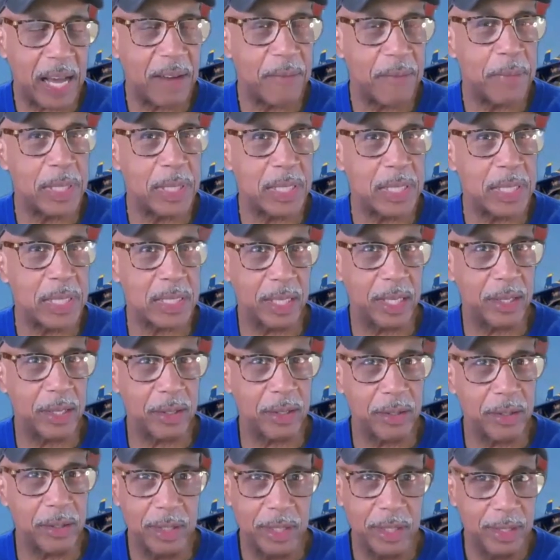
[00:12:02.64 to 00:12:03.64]
five minutes
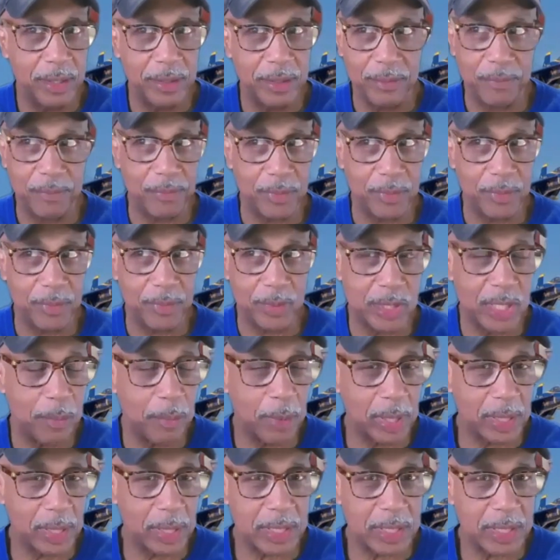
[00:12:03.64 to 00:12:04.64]
later,
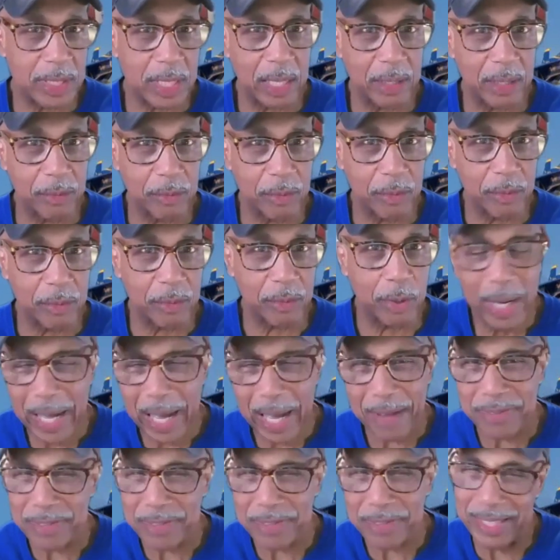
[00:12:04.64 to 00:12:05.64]
you see them on the side of the
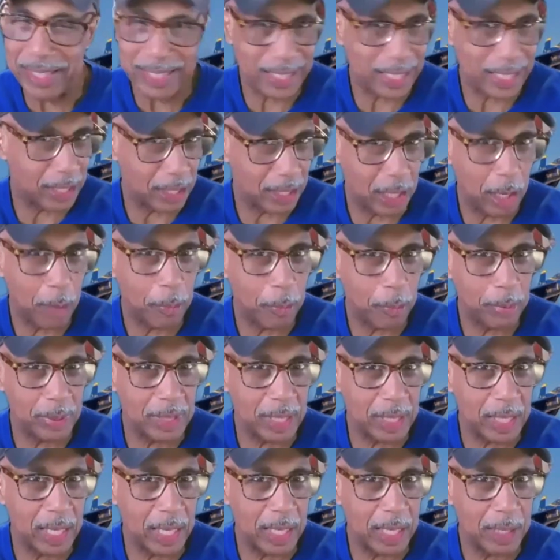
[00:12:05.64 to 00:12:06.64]
road. I've seen this like a
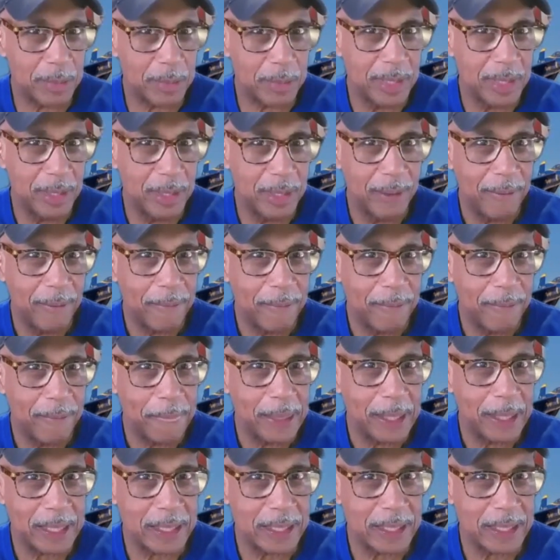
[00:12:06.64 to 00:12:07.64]
couple of times.
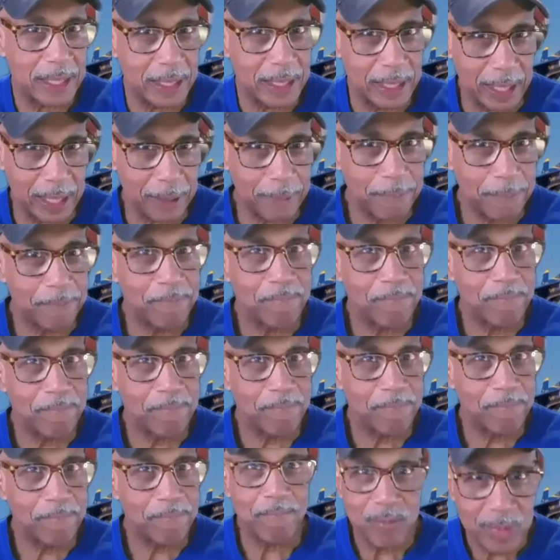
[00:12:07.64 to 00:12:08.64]
I say, yep.
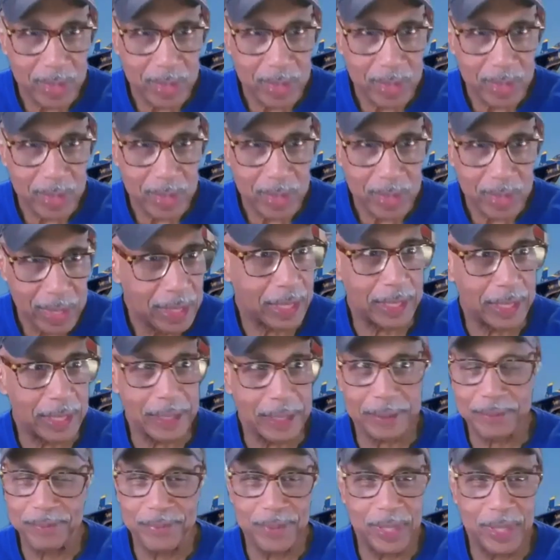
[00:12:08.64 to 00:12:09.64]

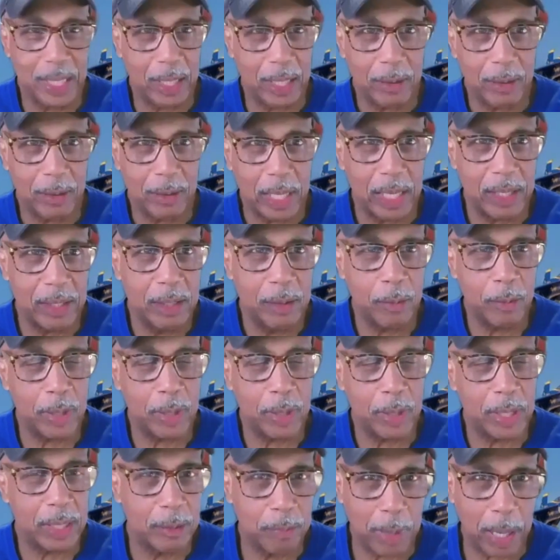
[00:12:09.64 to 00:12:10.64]
Uh, you know,
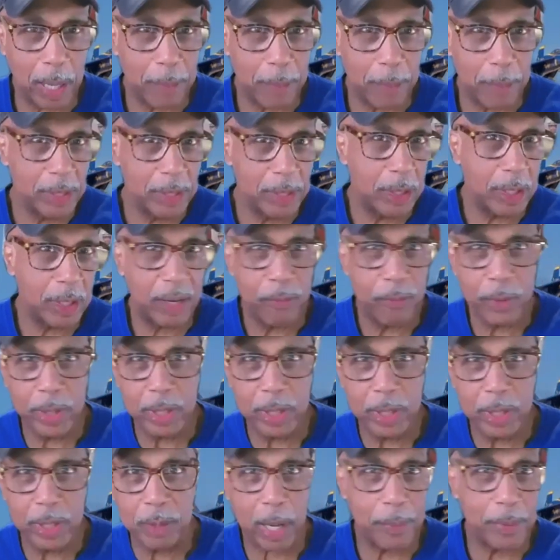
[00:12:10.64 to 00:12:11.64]
anyone could probably,
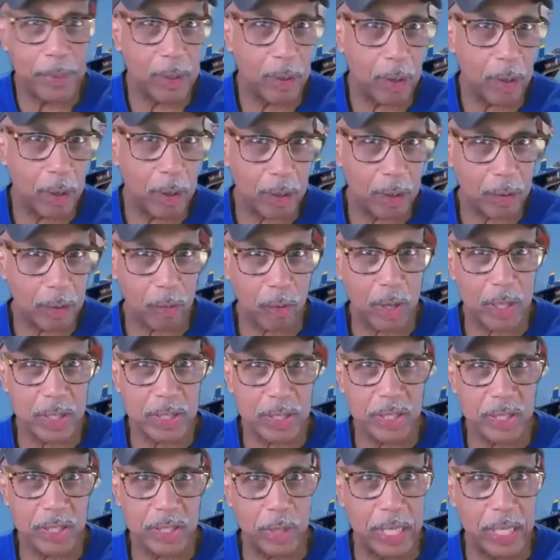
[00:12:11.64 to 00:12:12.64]
you, if we could probably
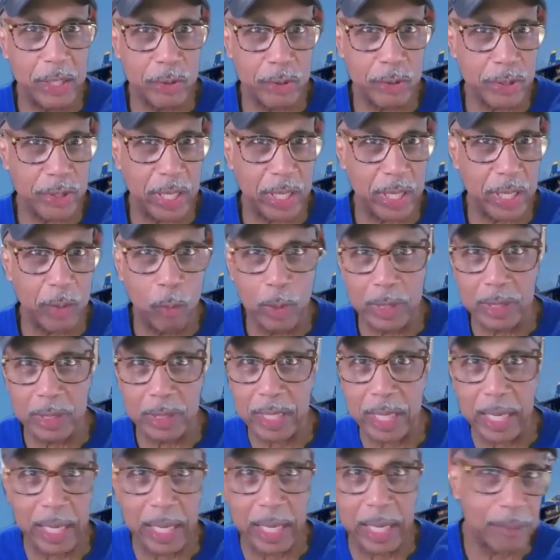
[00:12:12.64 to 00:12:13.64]
all cross the
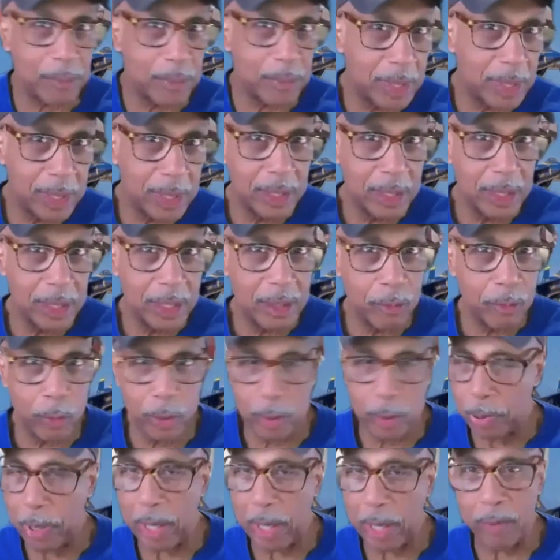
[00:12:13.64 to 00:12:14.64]
interstate one time,
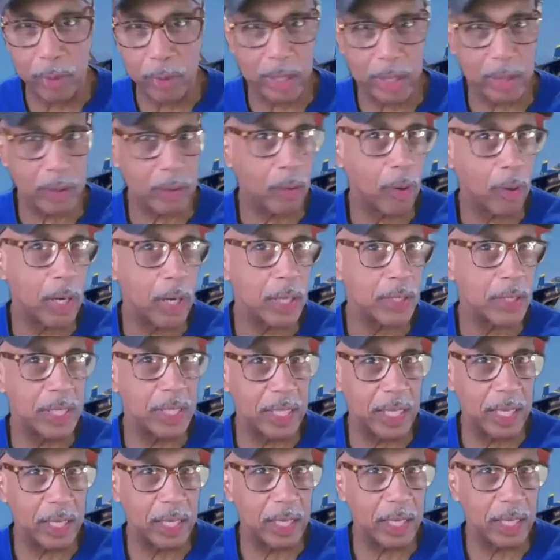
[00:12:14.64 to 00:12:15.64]
we could probably run
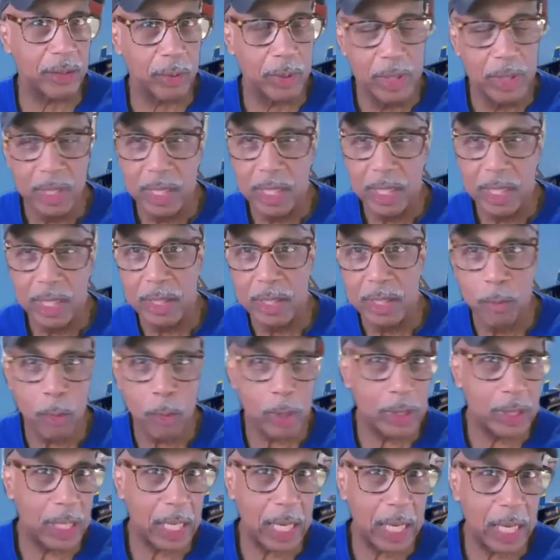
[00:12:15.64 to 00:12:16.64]
across it and get through it.
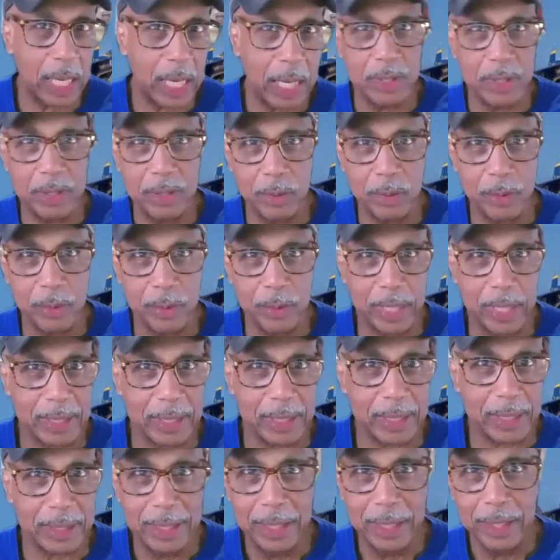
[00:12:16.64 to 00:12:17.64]
The more times you
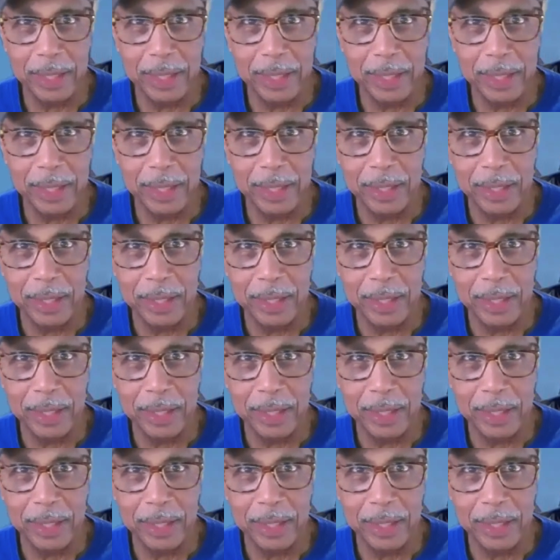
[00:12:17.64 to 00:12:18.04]
do that,